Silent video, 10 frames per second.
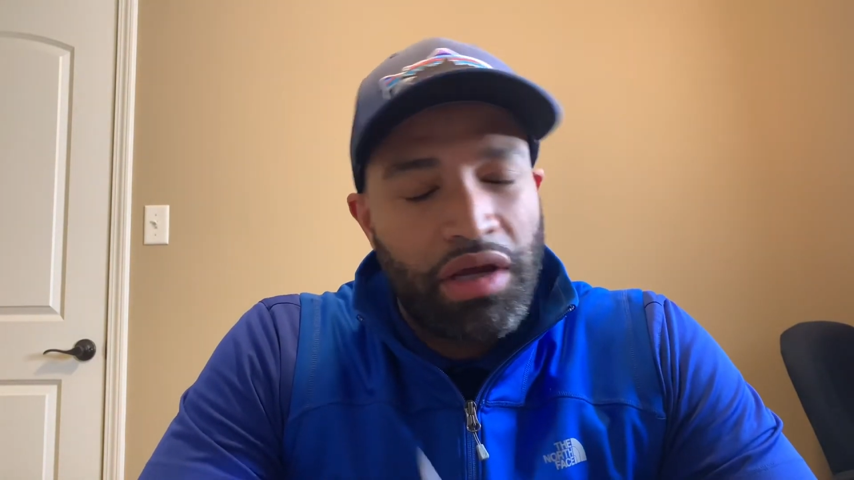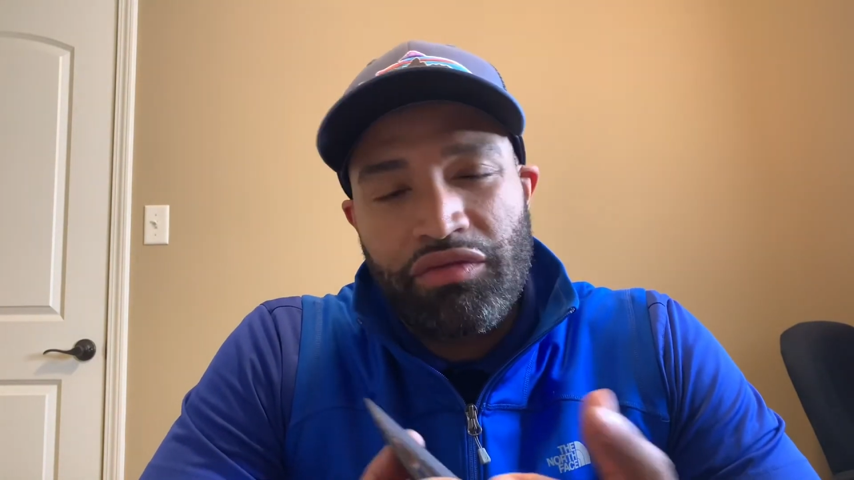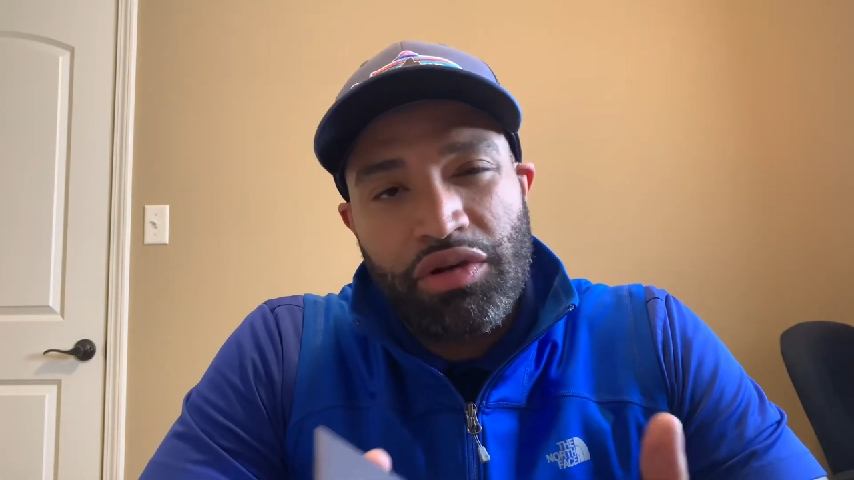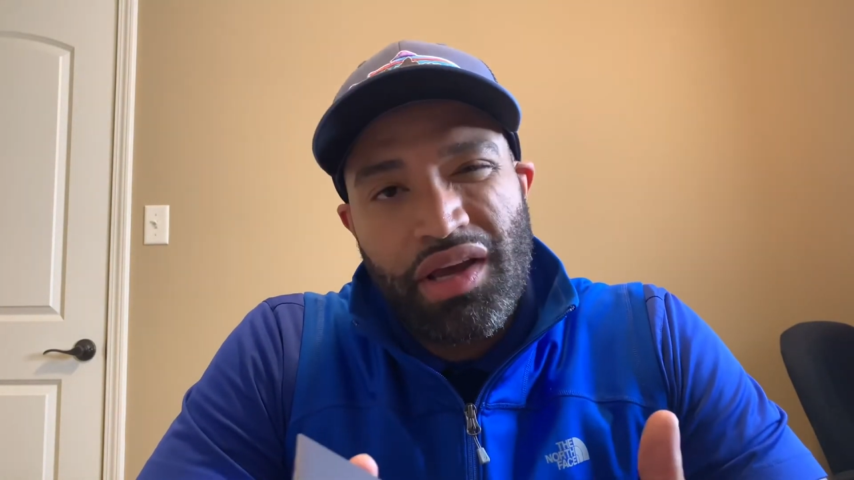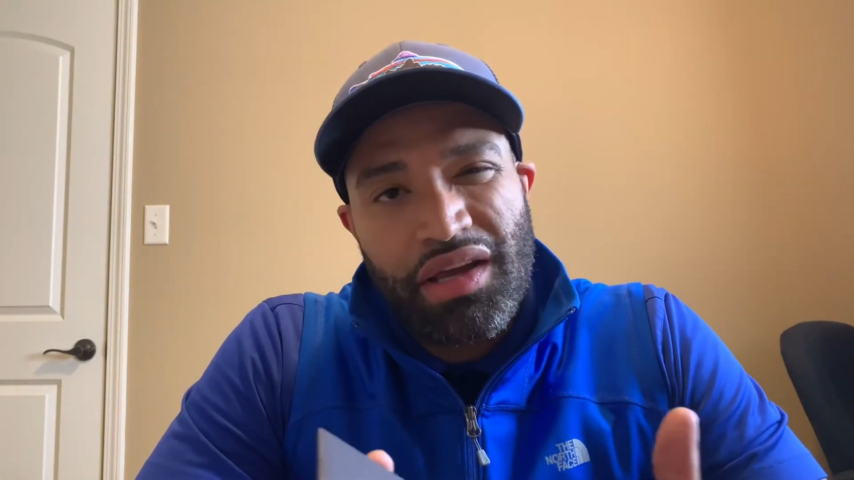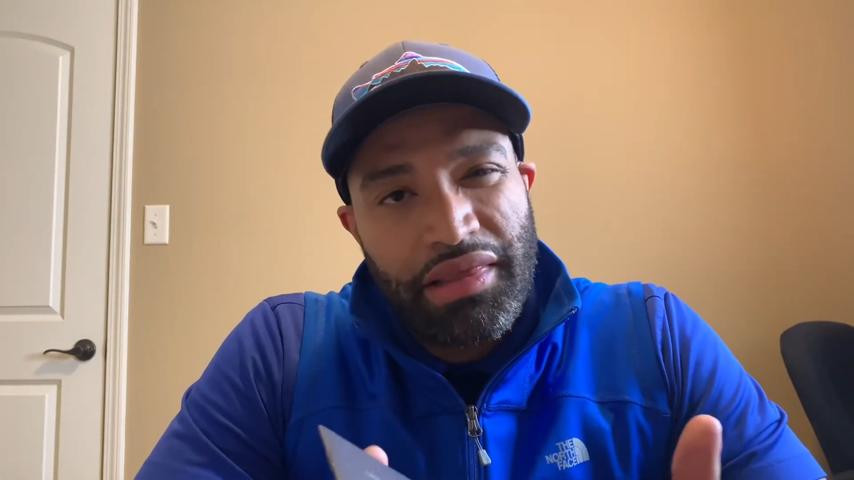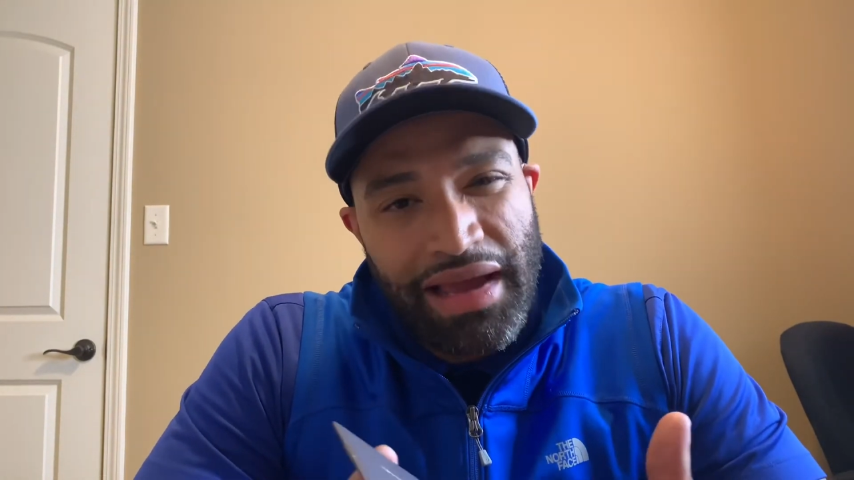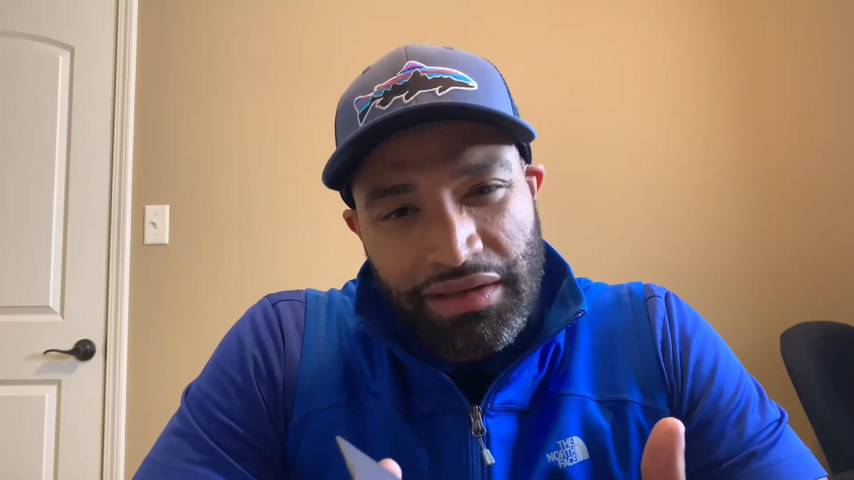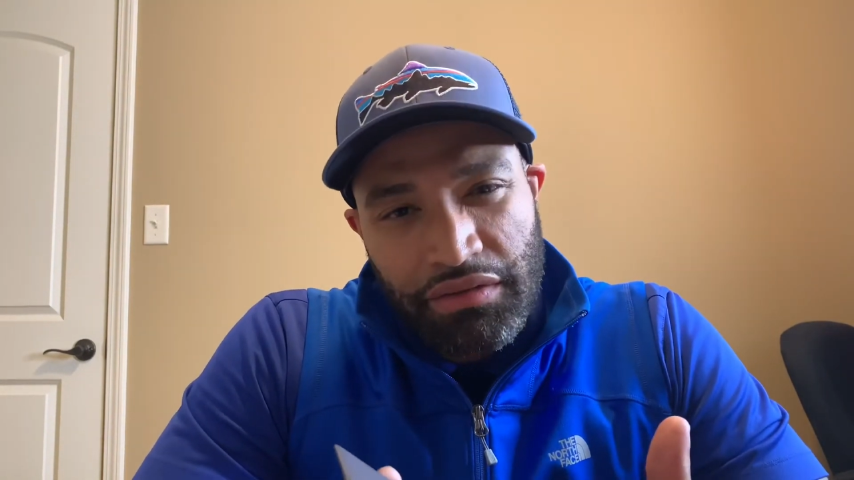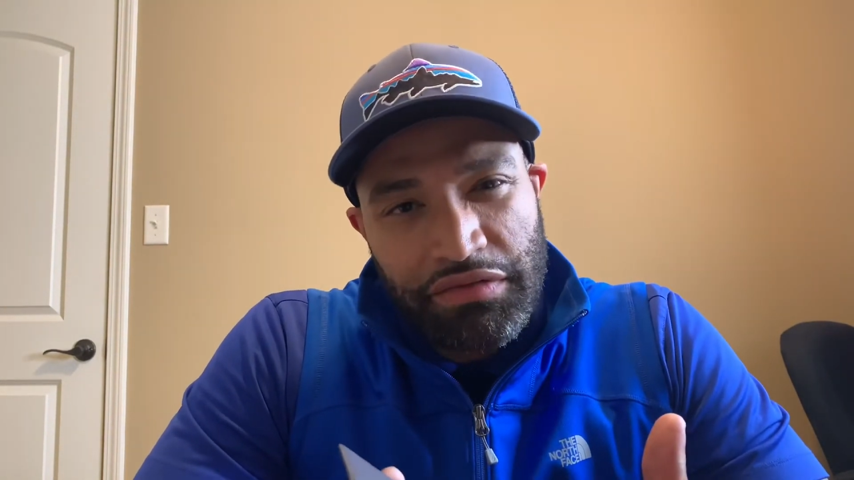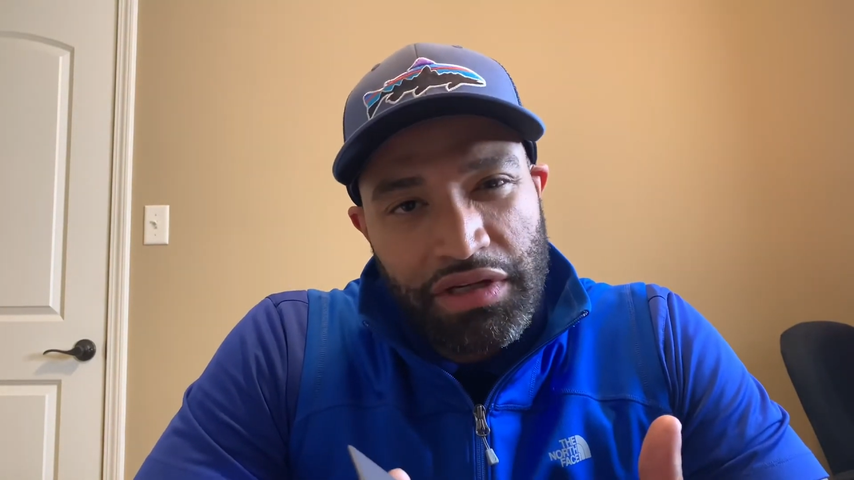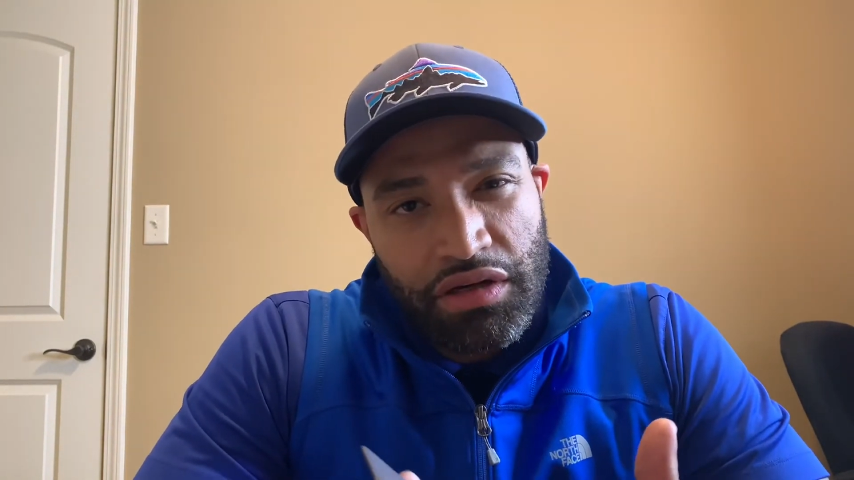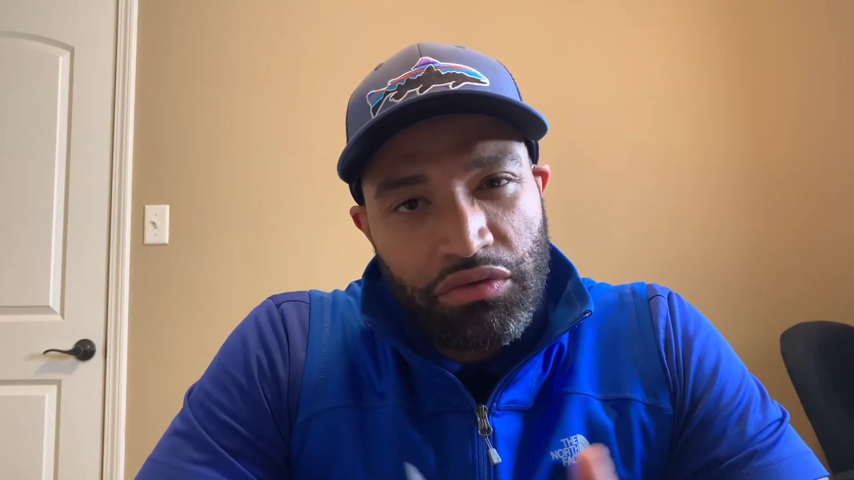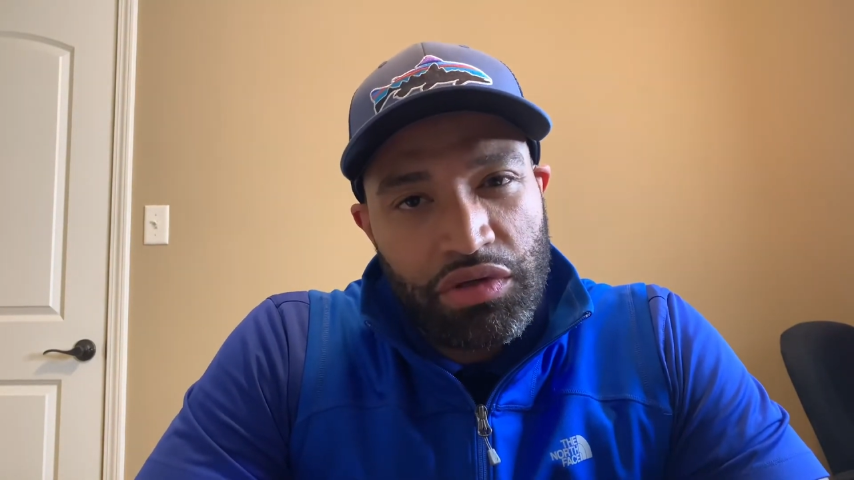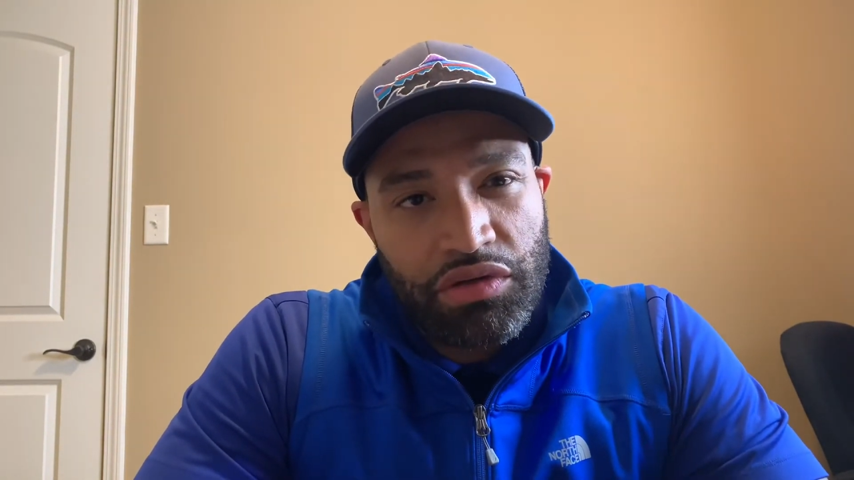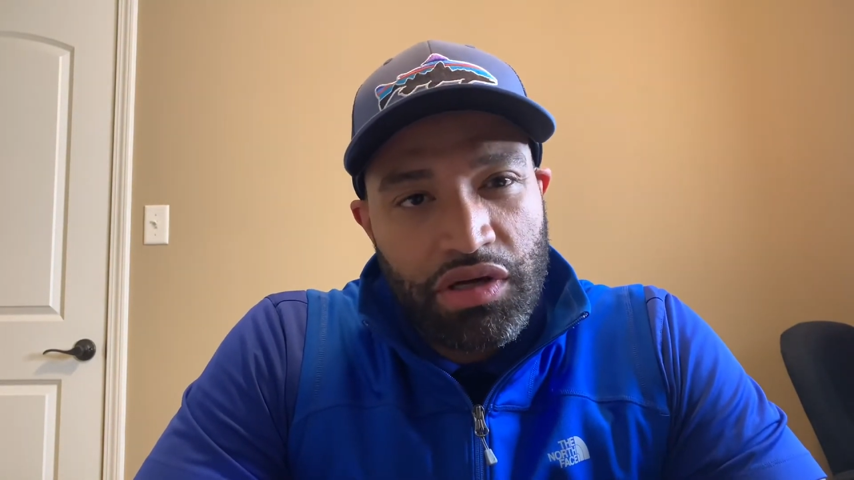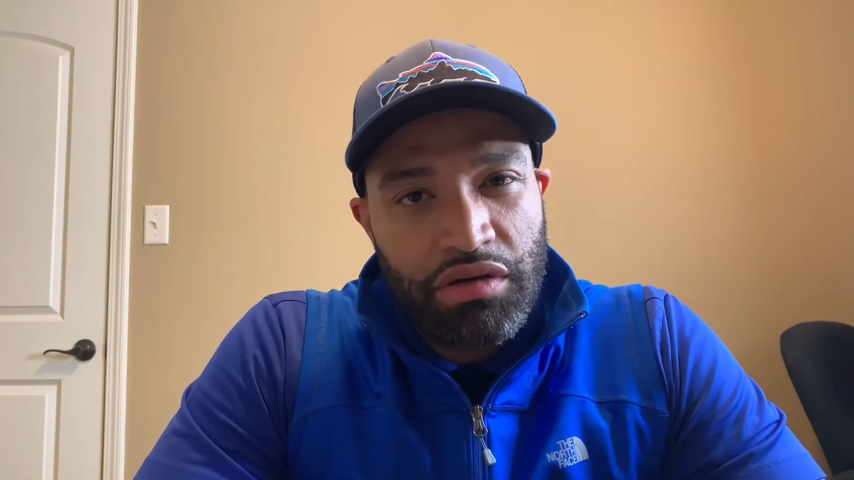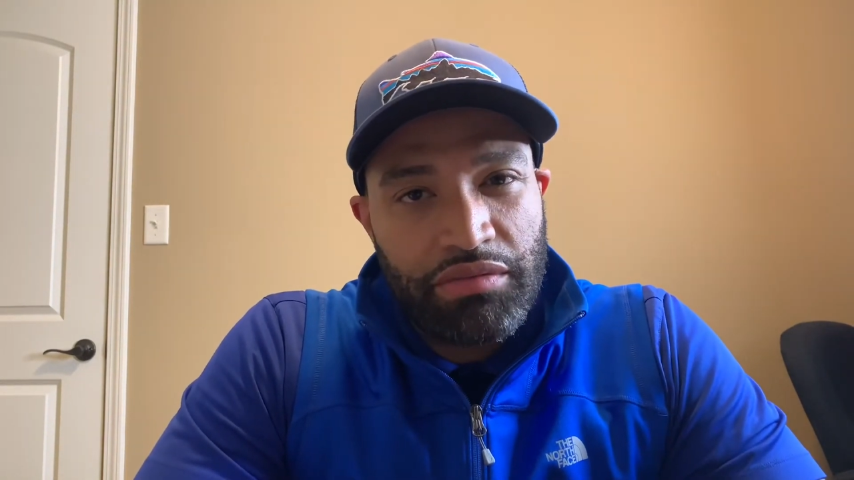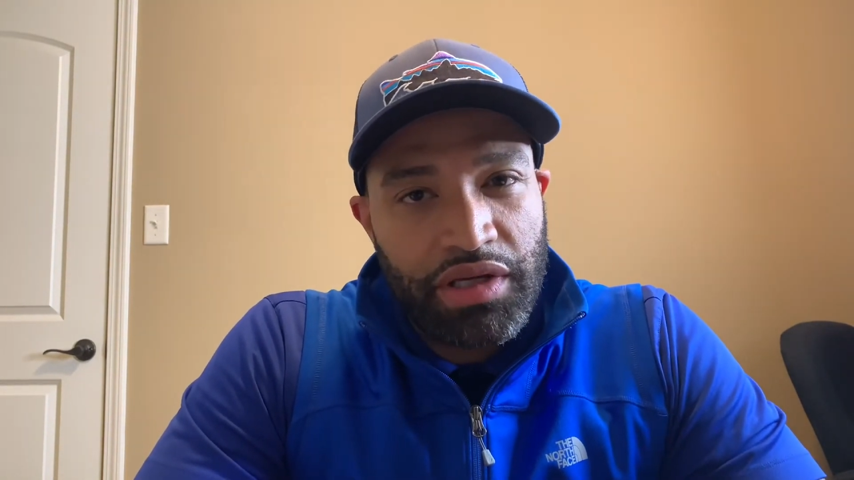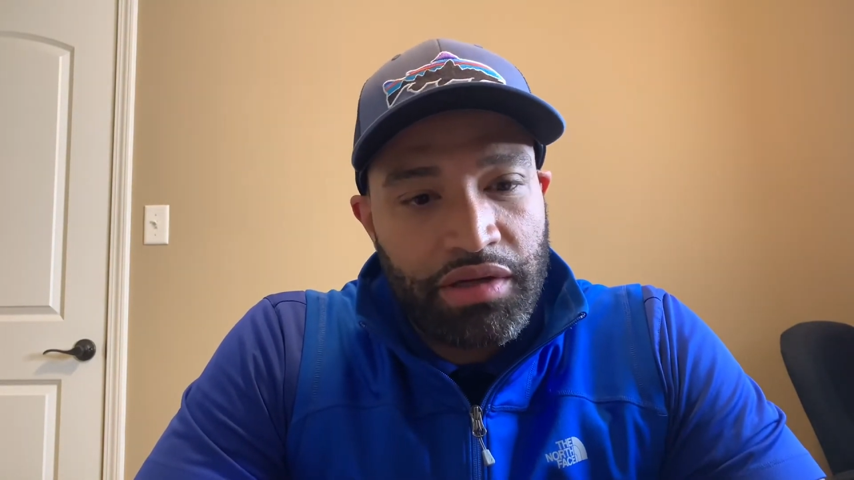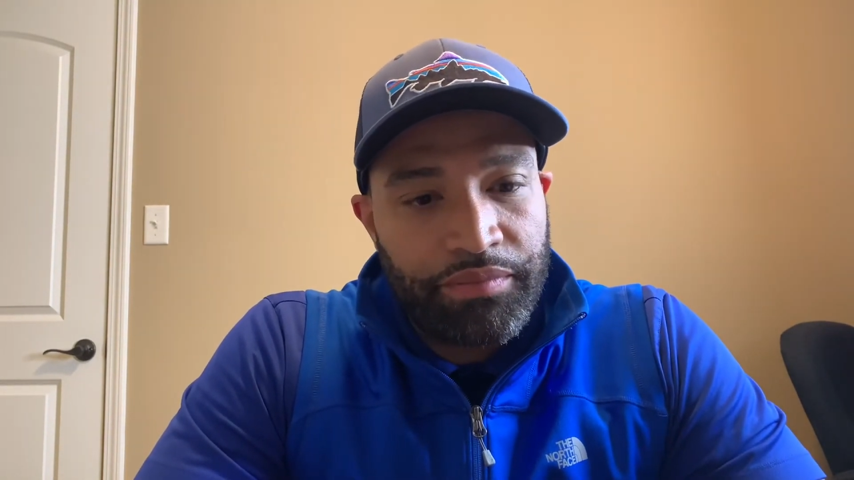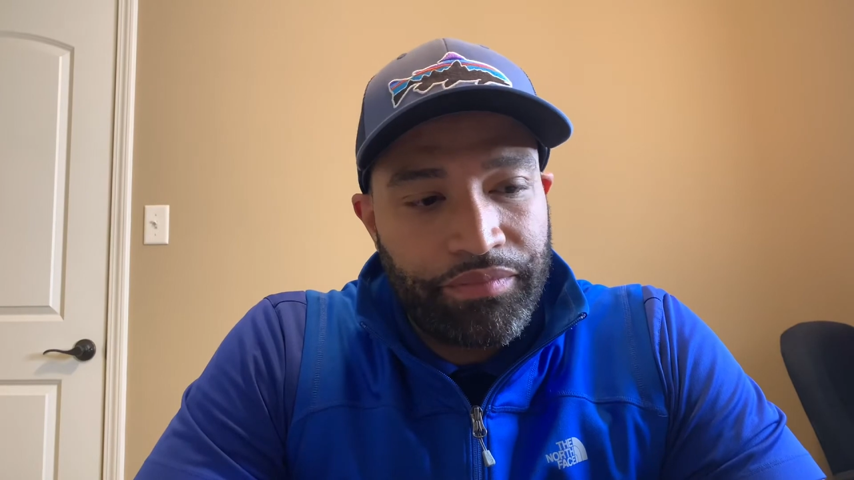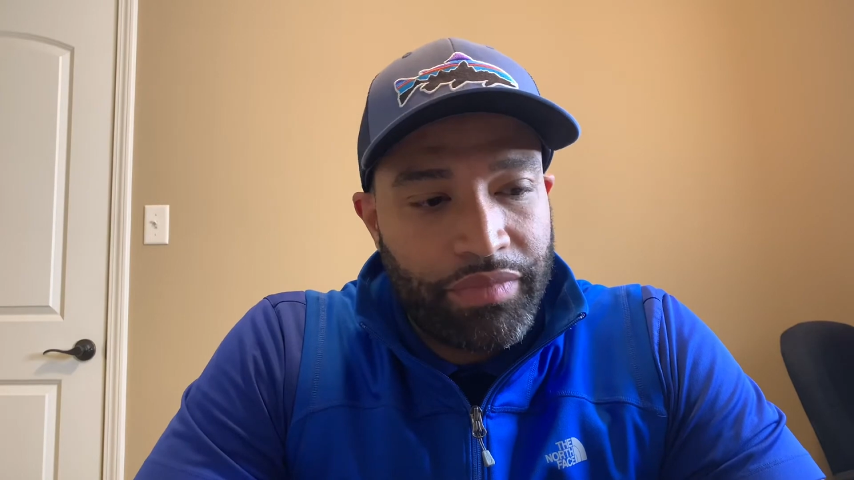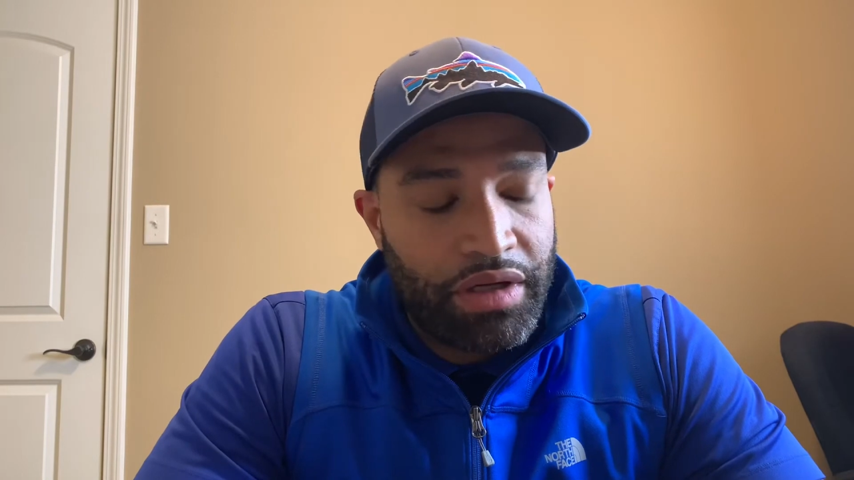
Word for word: If you can't like the video when you come in,